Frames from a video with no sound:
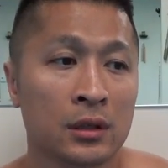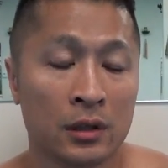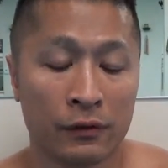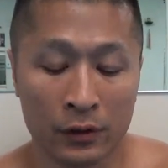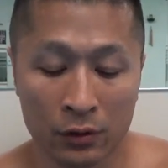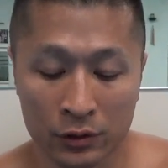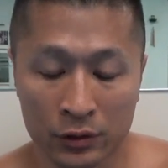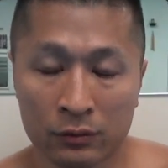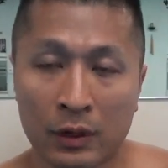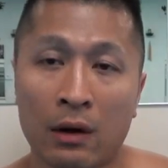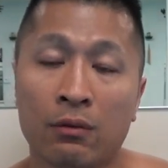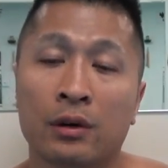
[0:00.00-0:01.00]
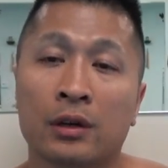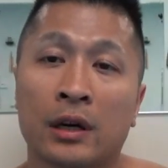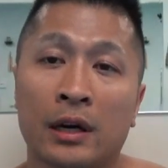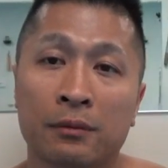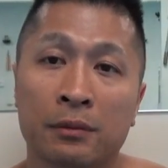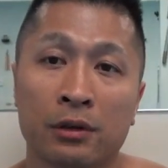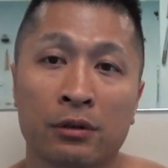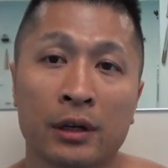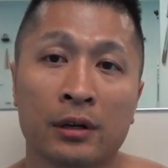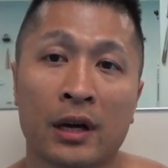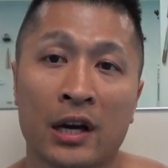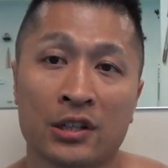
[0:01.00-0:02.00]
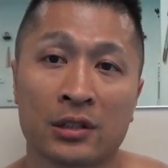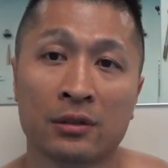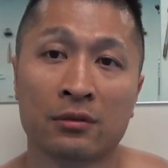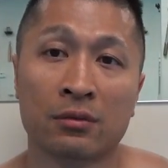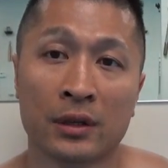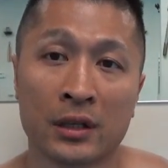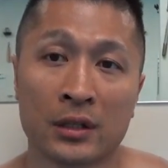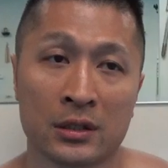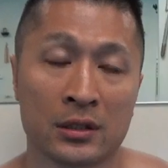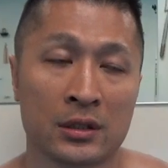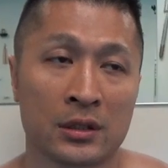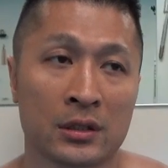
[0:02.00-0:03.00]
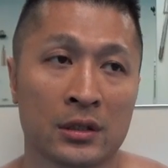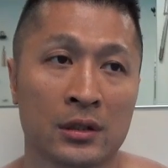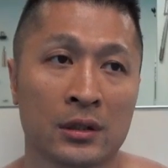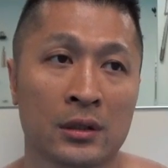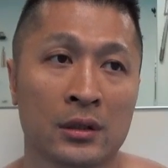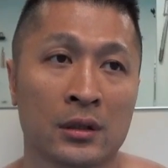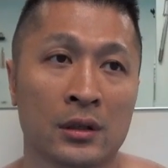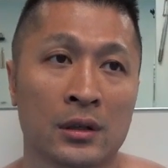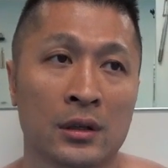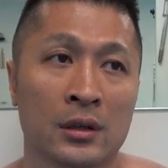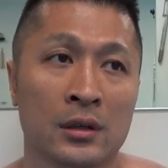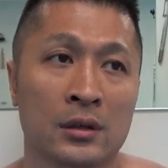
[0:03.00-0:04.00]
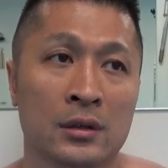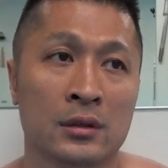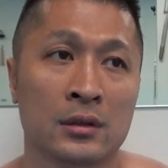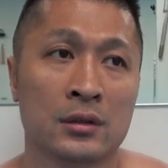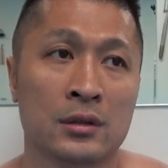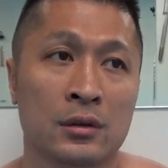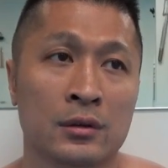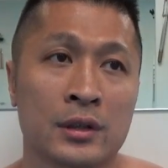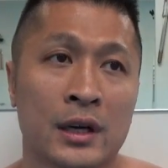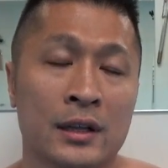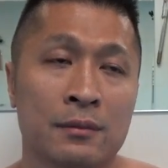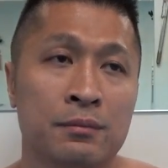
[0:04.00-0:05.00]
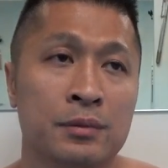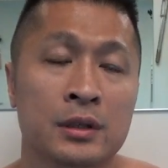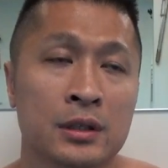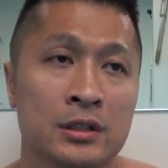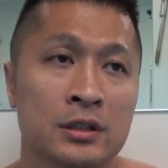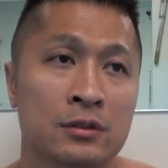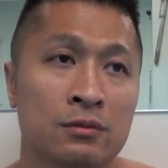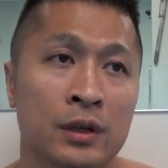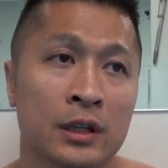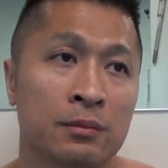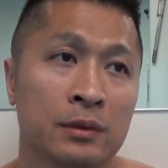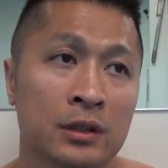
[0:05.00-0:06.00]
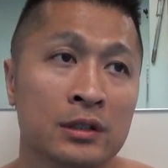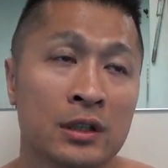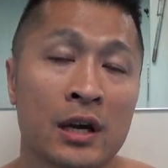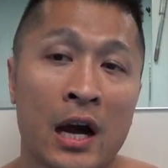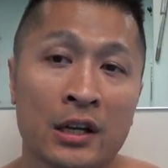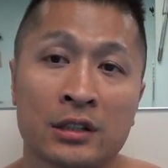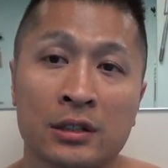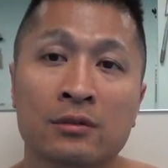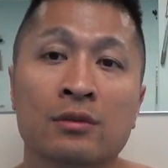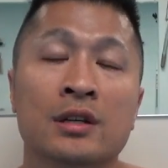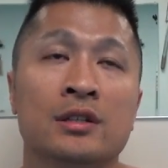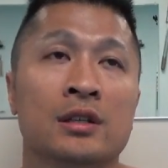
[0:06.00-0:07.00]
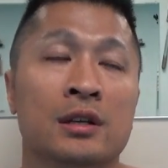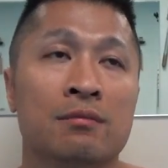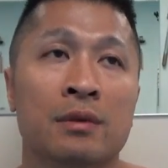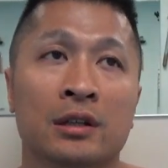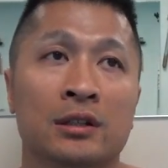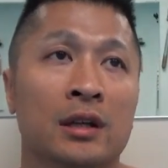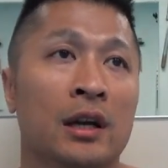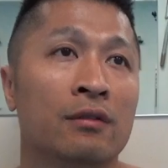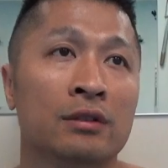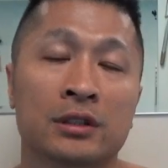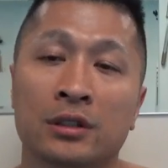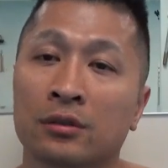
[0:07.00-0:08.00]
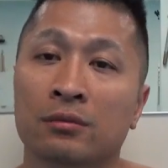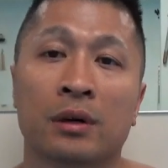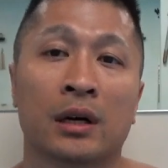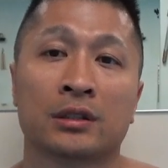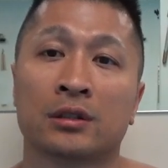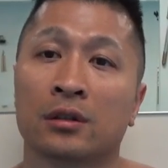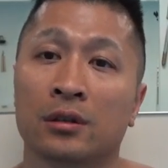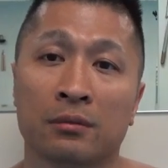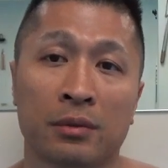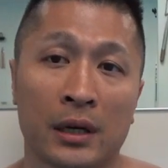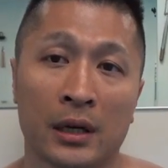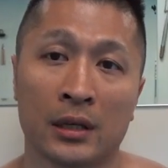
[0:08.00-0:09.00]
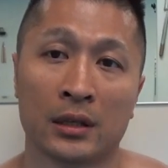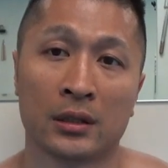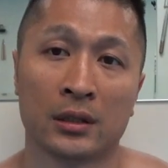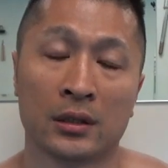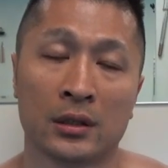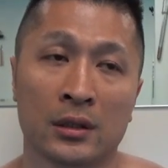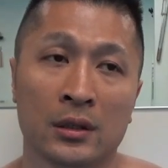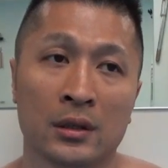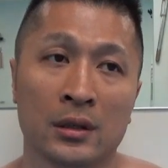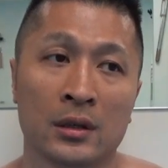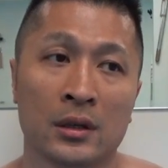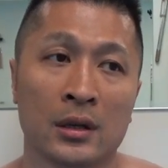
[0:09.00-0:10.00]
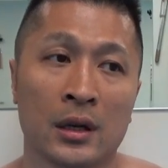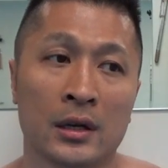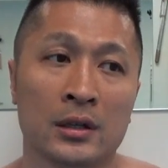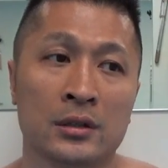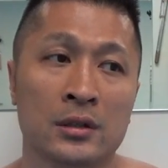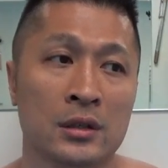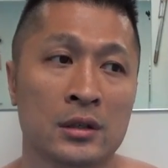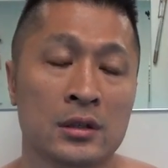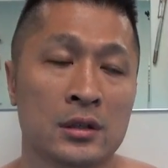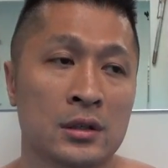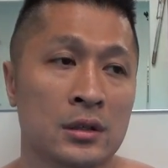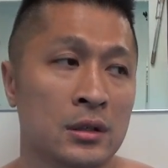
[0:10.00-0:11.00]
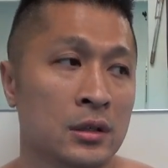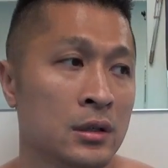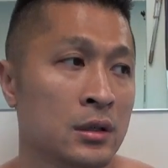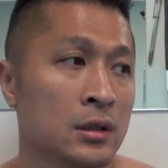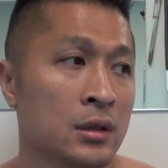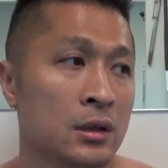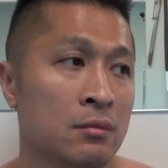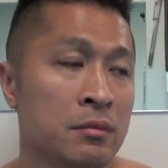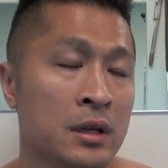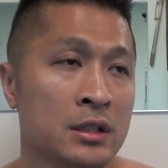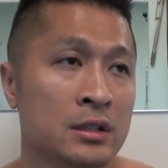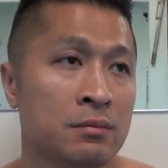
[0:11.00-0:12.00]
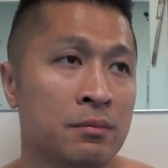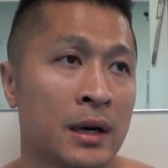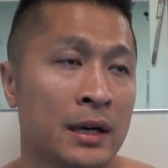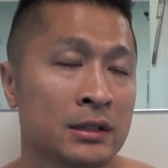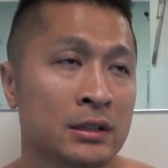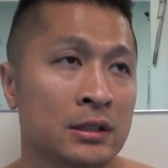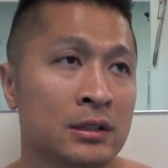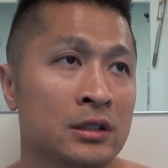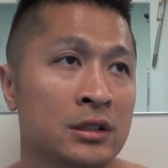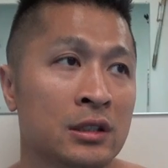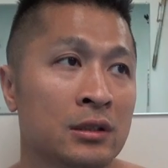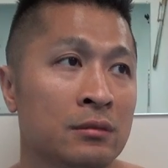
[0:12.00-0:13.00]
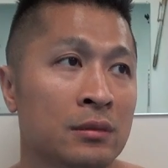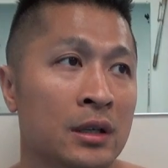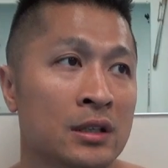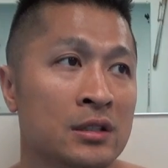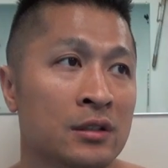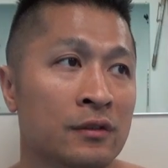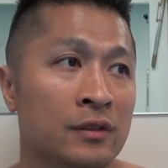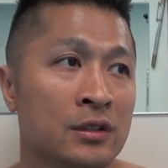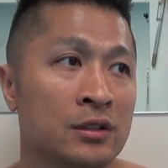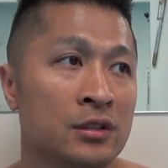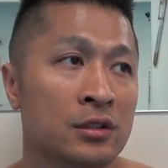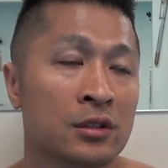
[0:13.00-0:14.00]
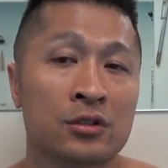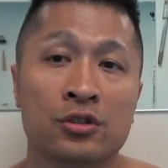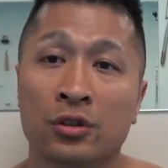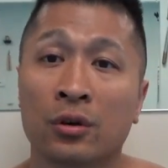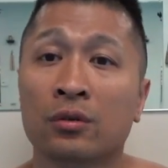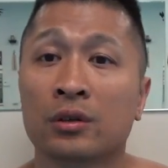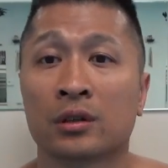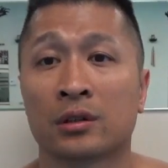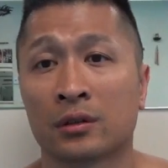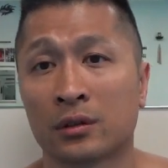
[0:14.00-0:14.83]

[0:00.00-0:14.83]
if it goes the route where conor mcgregor actually wins you know, not because it's rigged, because he actually wins, it makes every single boxer look bad. And it, it, it, it makes boxing seem as if it's a joke.